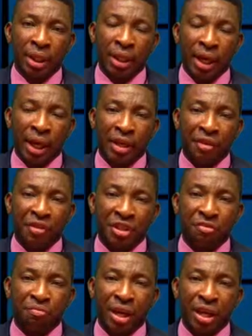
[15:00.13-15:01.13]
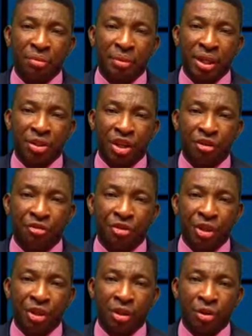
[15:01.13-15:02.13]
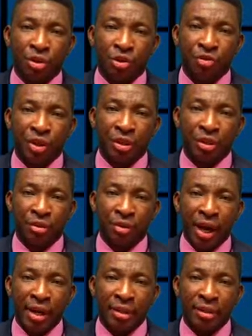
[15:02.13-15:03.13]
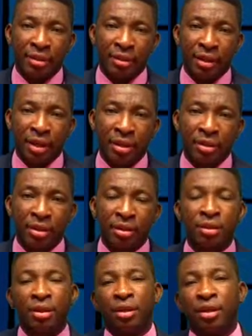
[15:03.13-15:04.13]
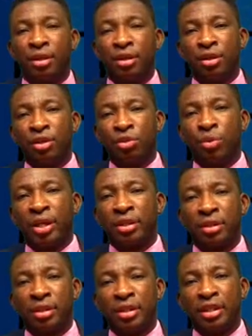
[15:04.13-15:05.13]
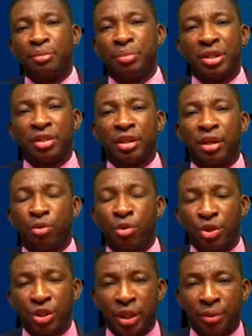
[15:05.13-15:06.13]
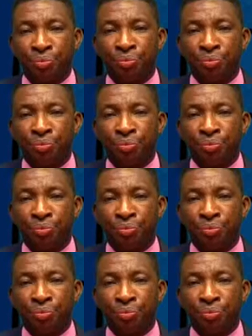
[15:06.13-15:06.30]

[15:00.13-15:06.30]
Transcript: and effective management of the COVID rise in cases in the US, India, Brazil, and Russia.